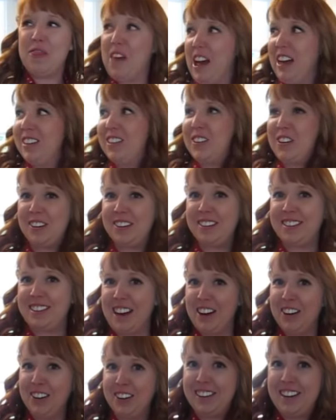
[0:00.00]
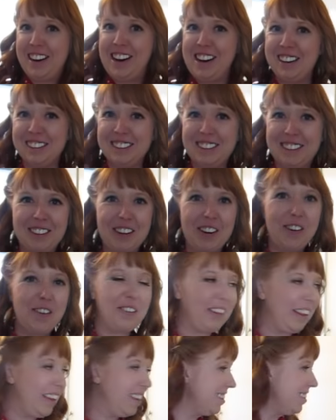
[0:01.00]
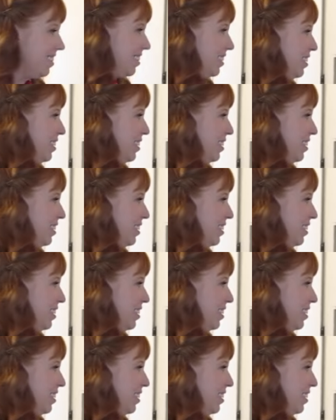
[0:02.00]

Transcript: that's all settled now, so let's